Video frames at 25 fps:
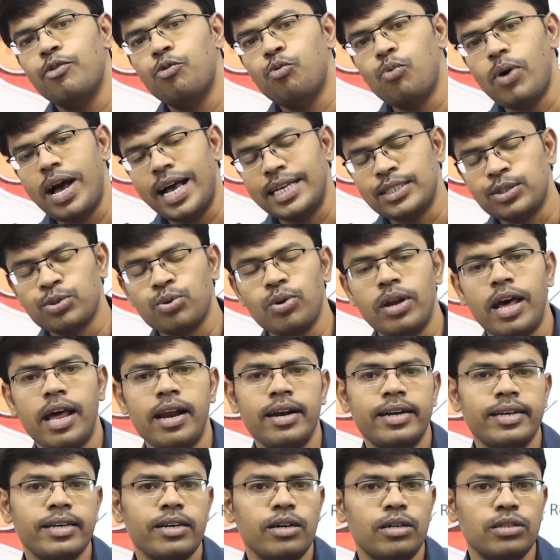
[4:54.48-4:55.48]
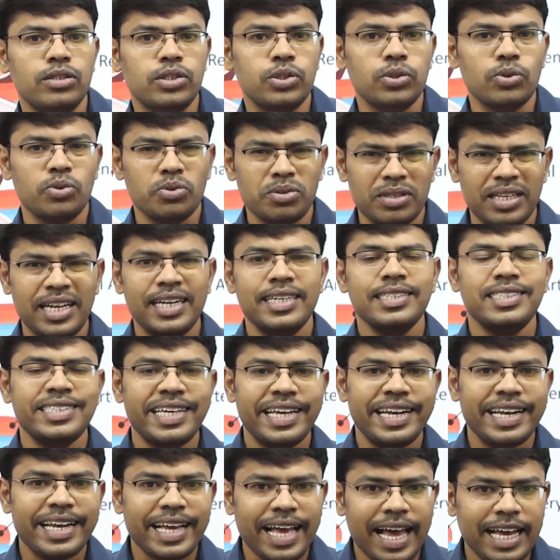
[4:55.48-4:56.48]
vascularity also, that
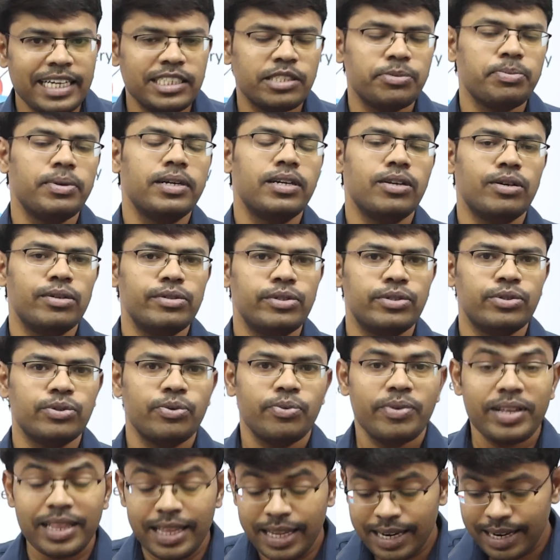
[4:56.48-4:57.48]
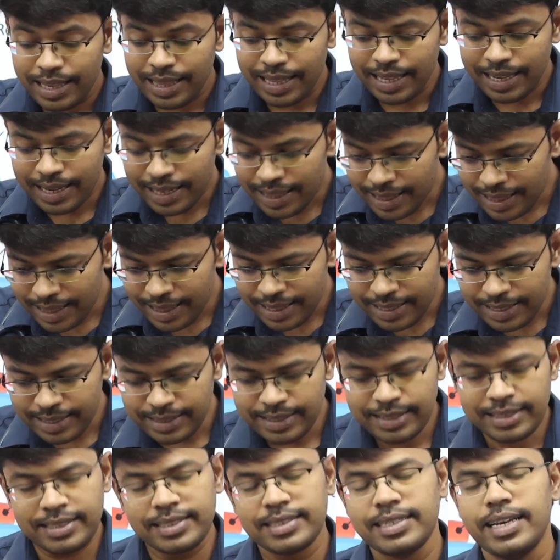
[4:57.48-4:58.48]
is enhancement also, whether the
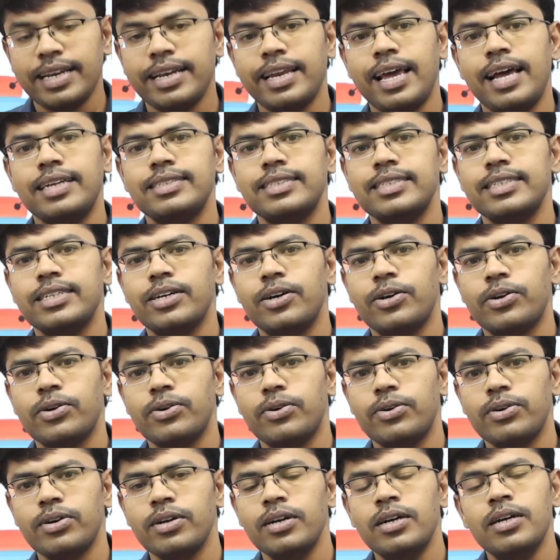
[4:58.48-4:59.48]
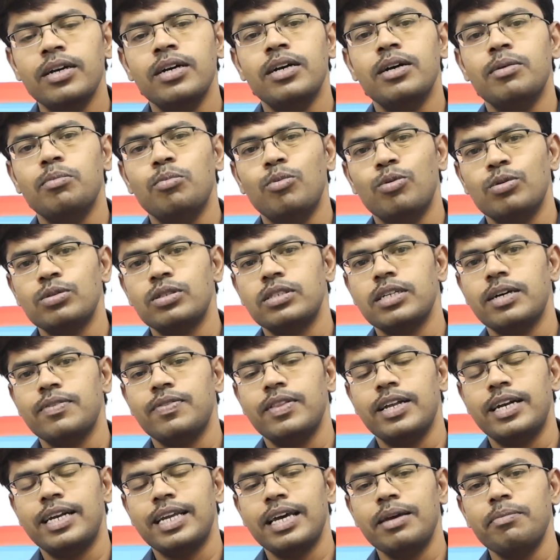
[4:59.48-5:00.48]
cyst is enhancing or not. Most
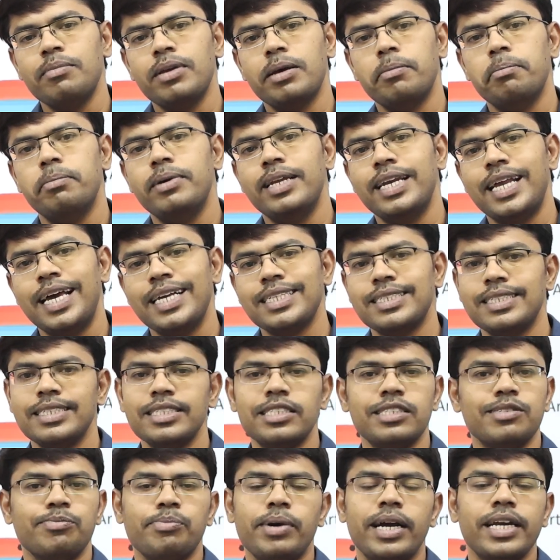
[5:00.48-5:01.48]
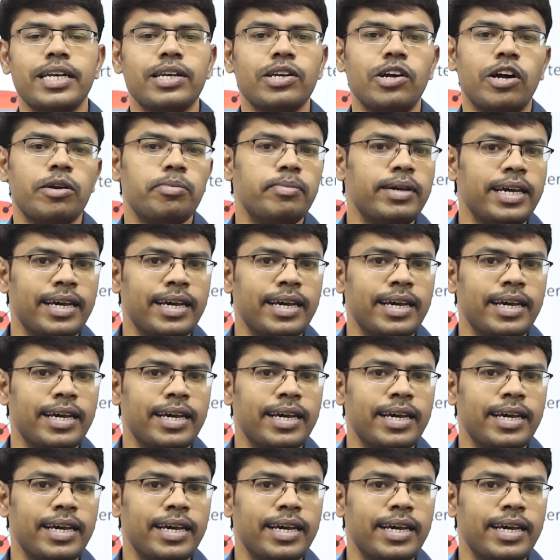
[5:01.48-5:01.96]
of the time a benign cyst might not